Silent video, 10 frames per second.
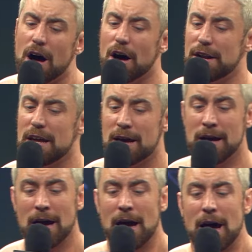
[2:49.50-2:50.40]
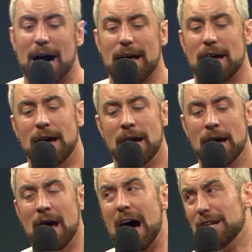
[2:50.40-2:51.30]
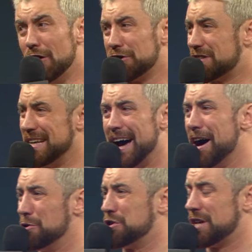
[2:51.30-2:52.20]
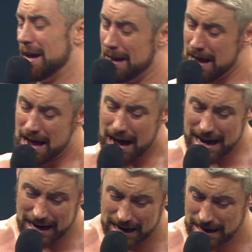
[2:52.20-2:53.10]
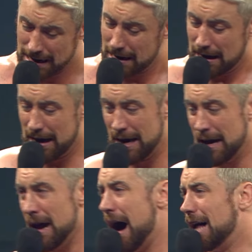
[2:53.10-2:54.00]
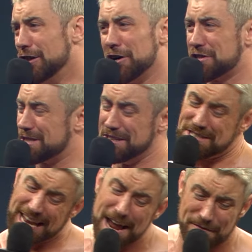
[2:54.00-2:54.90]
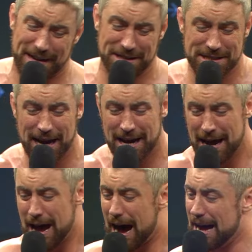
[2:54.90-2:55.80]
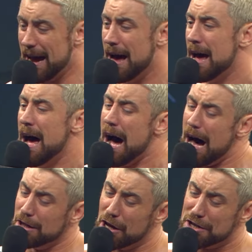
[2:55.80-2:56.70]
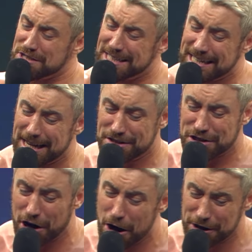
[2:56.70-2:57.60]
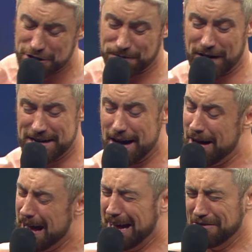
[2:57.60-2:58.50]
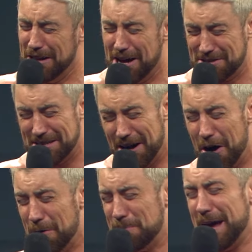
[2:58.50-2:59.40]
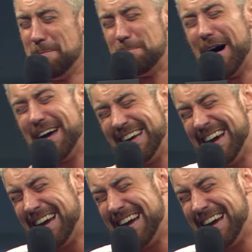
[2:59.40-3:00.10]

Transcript: honey, I, I lost the house. I, I lost the savings. I, I lost the kids' college fund. I, I lost it all, babe, but